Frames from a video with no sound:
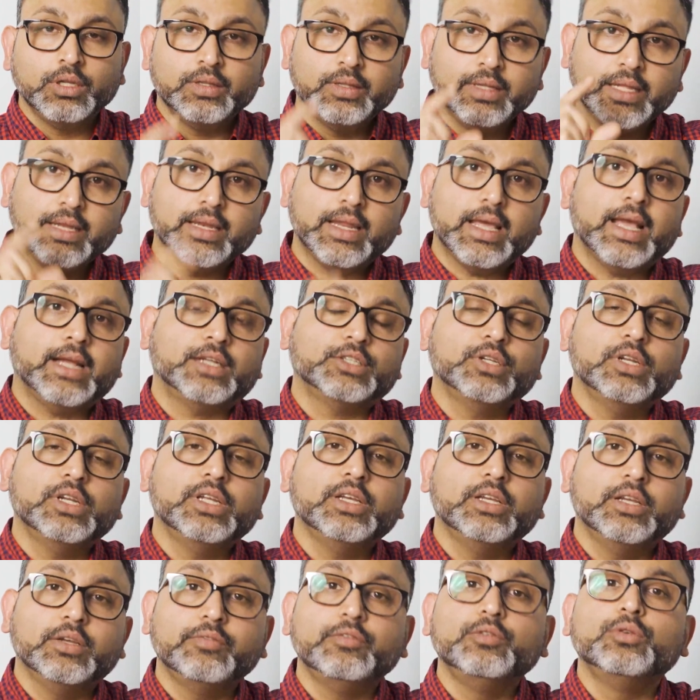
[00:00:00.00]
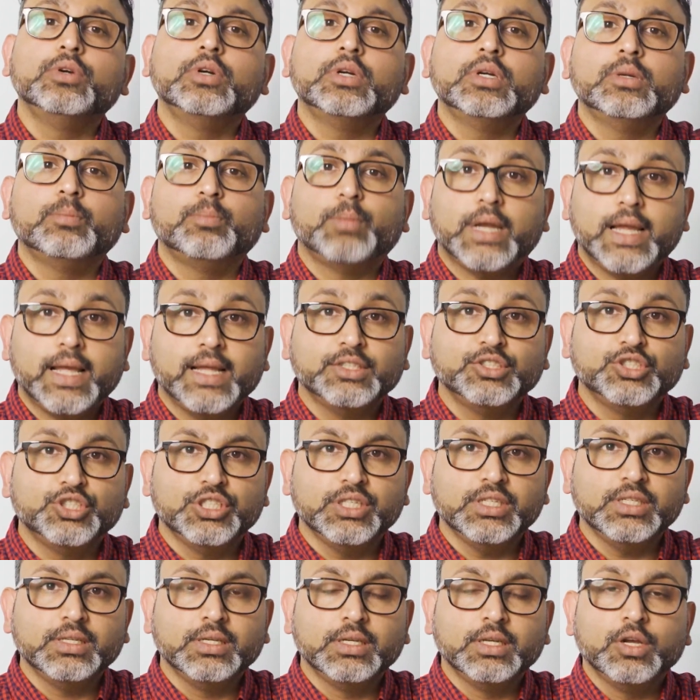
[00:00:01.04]
Then actually, if you are in Plan
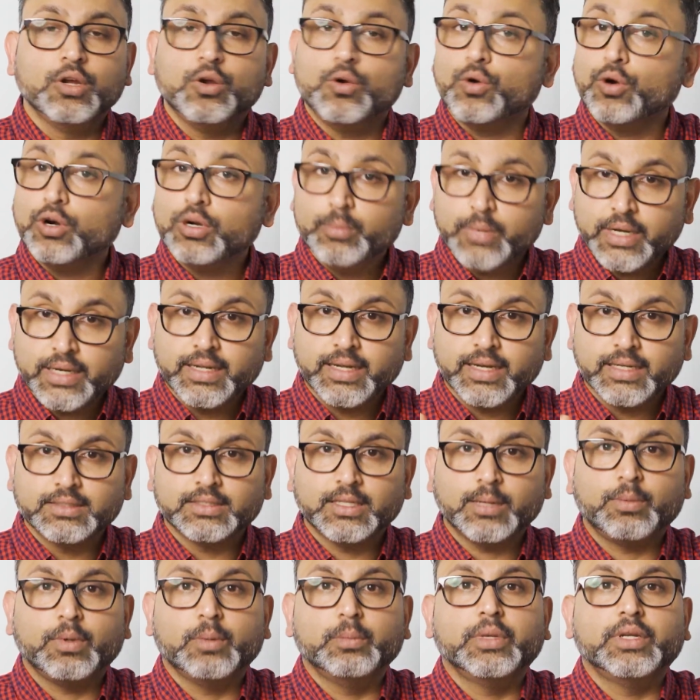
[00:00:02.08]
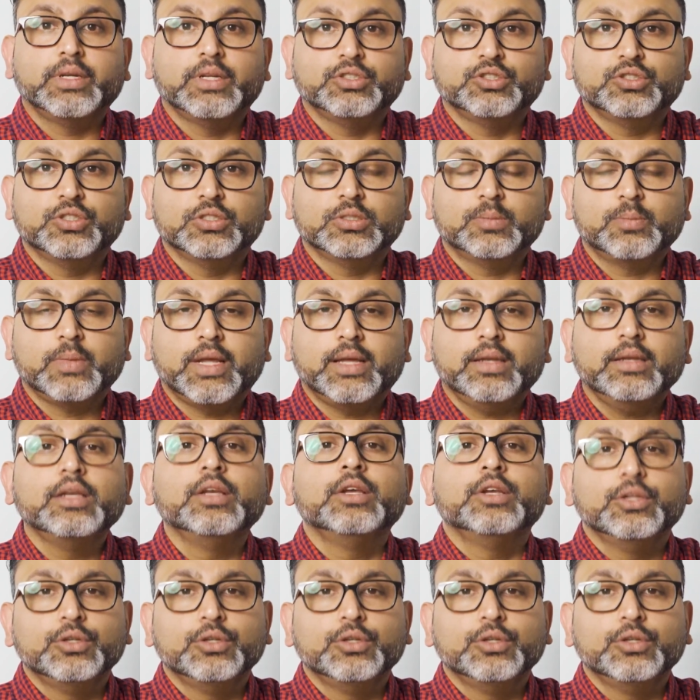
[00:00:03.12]
G or Medicare Supplement Insurance Plan,